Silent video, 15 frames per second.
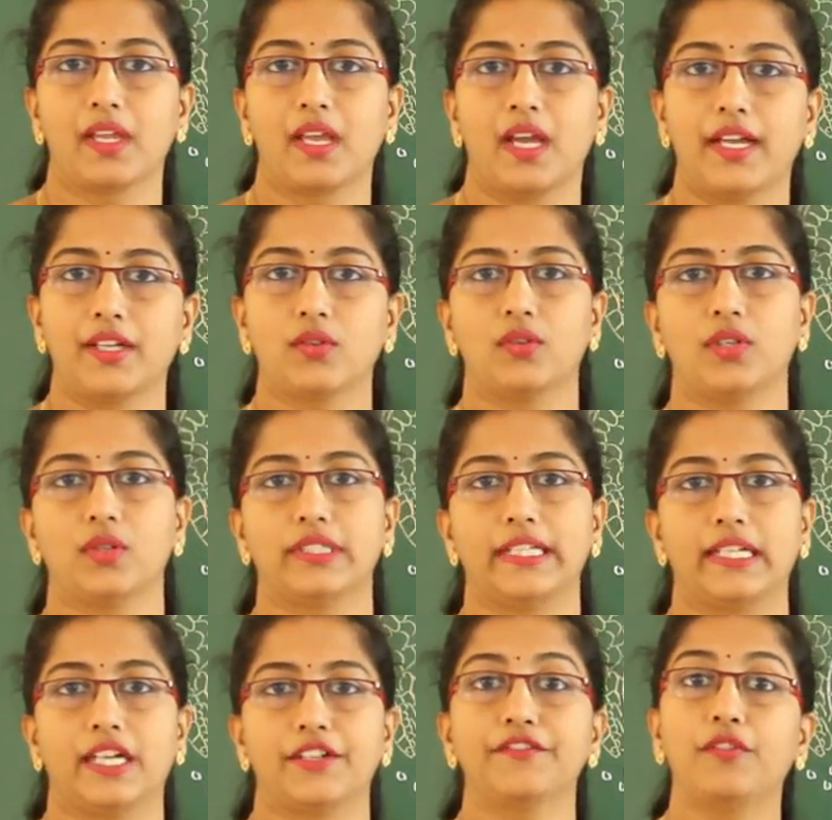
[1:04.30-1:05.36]
I told you
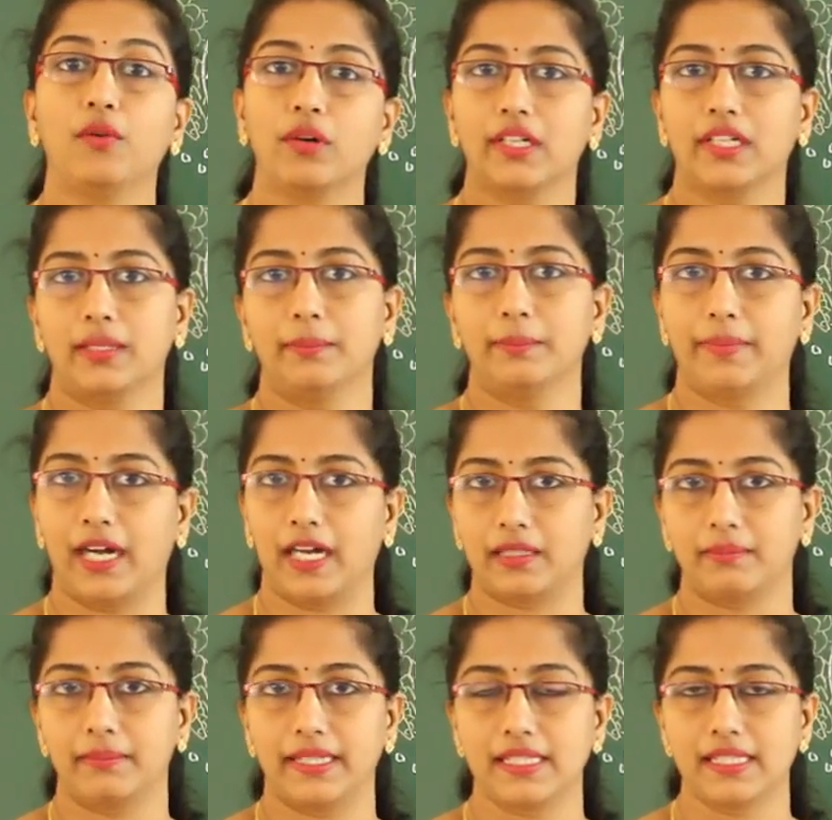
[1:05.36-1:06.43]
there are 4
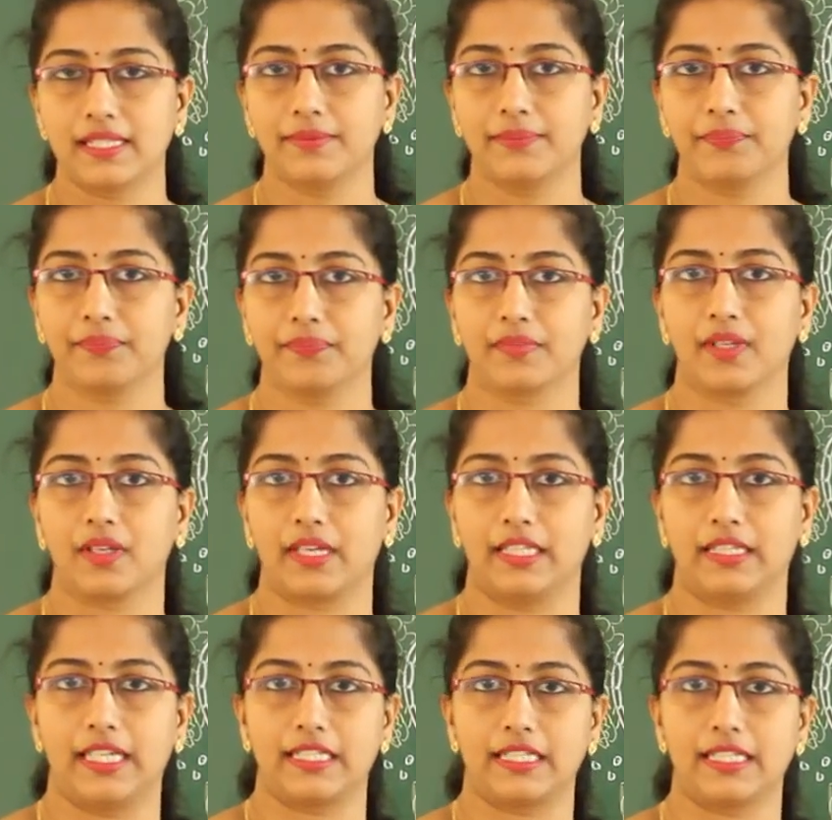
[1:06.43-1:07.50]
compartments. Okay,
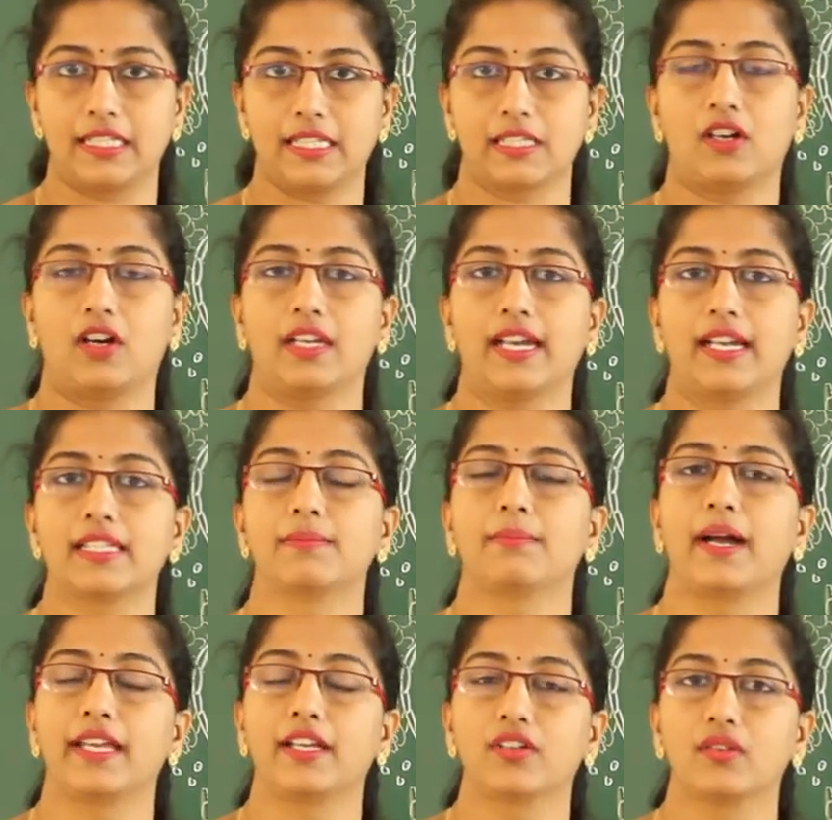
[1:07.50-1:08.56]
that is called as
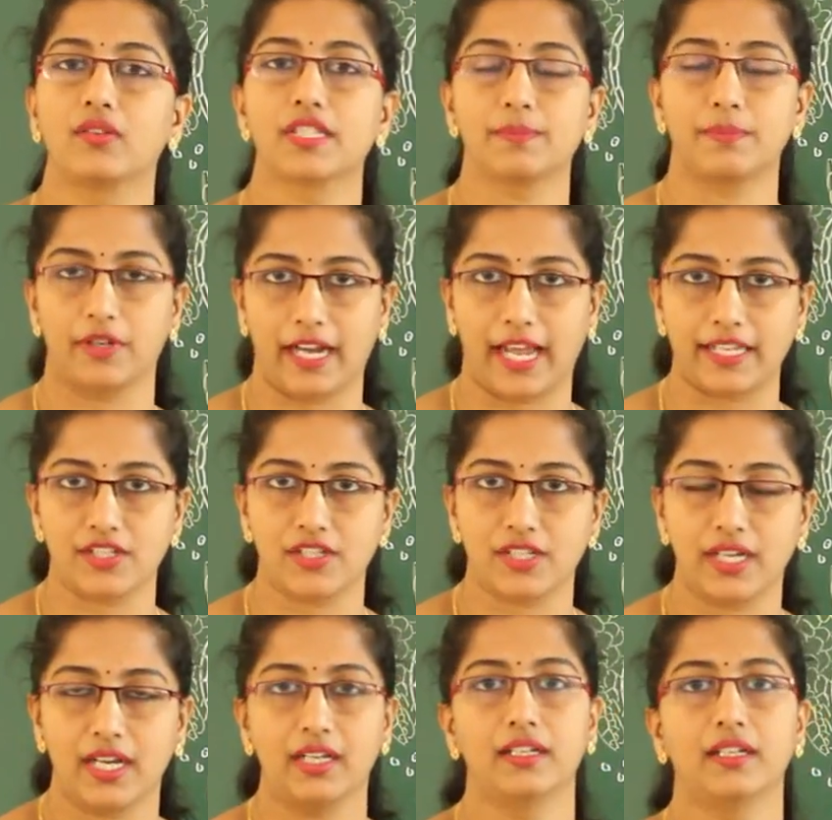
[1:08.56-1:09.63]

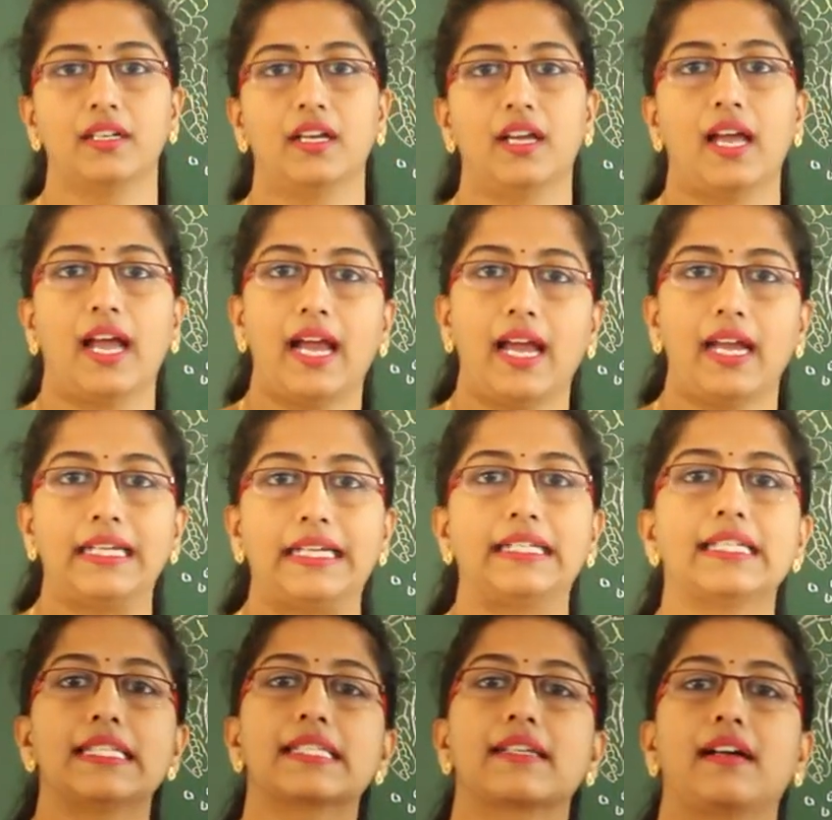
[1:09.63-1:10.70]
microsporangia, and
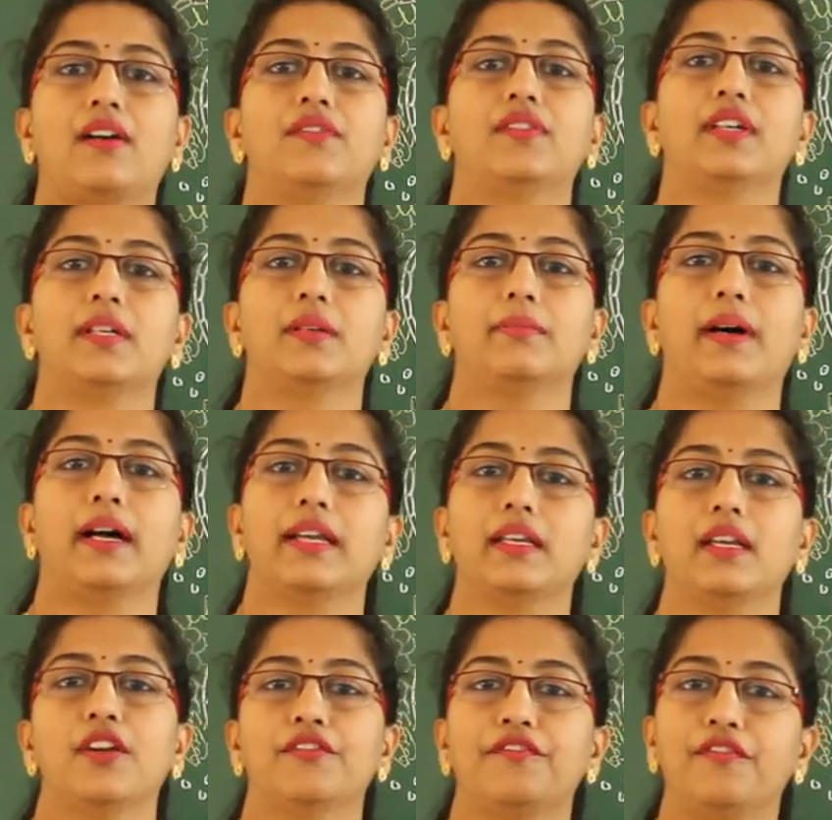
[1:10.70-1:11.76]
it is covered by
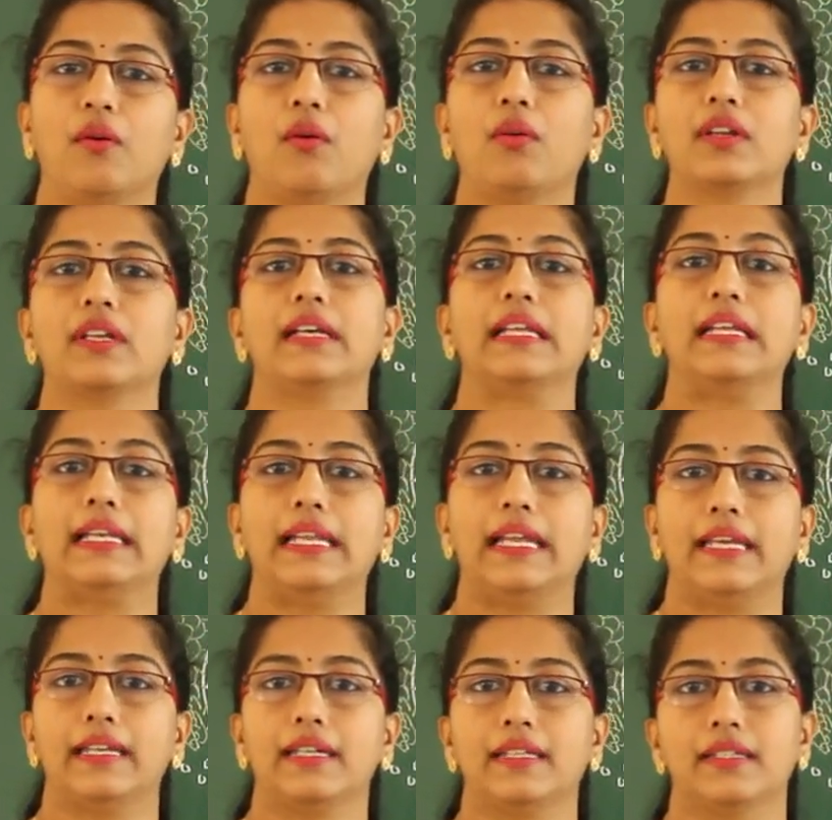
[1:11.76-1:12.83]
4
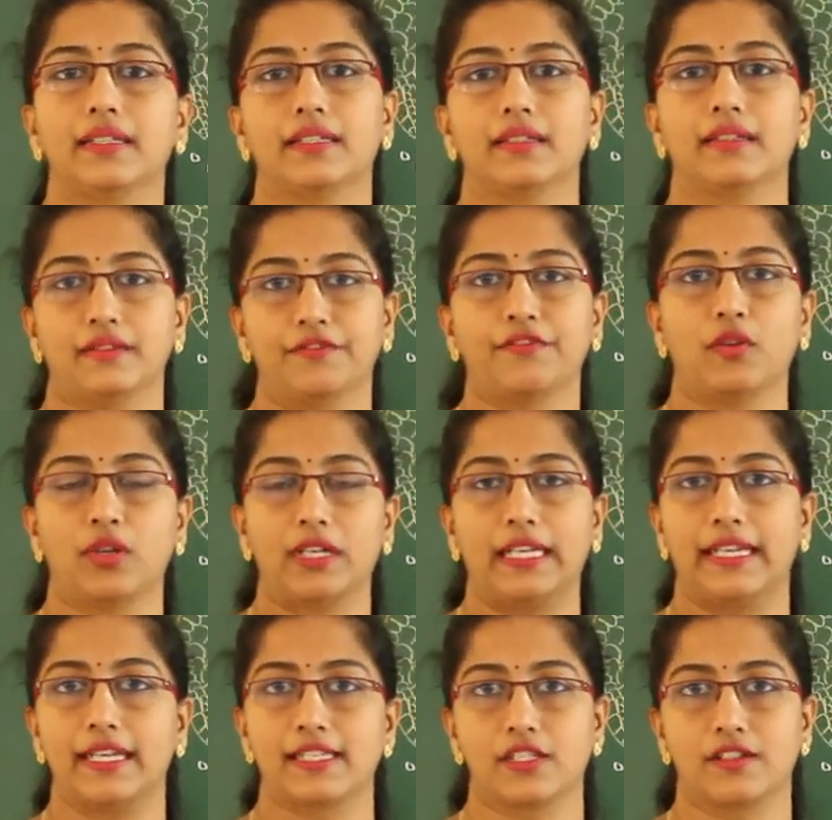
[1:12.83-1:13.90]

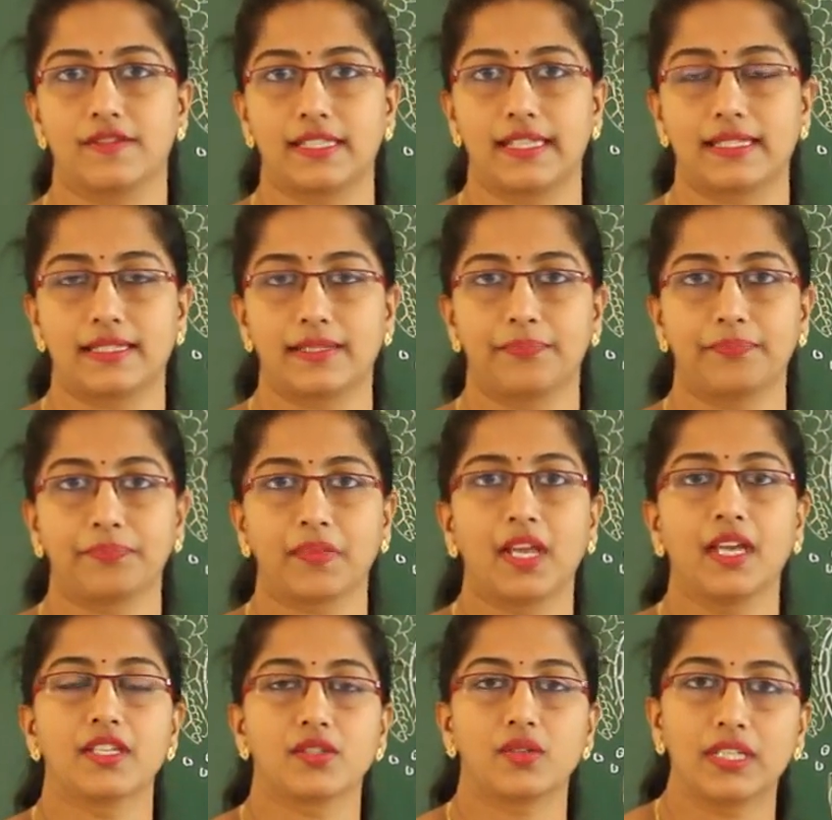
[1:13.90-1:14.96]
layers of cells.
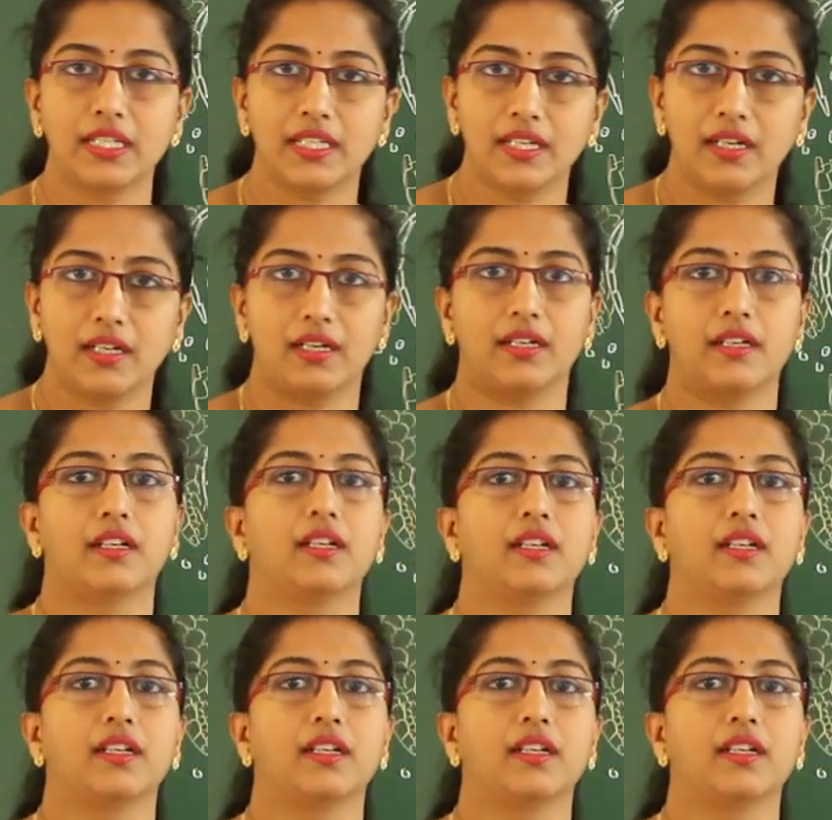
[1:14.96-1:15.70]
So here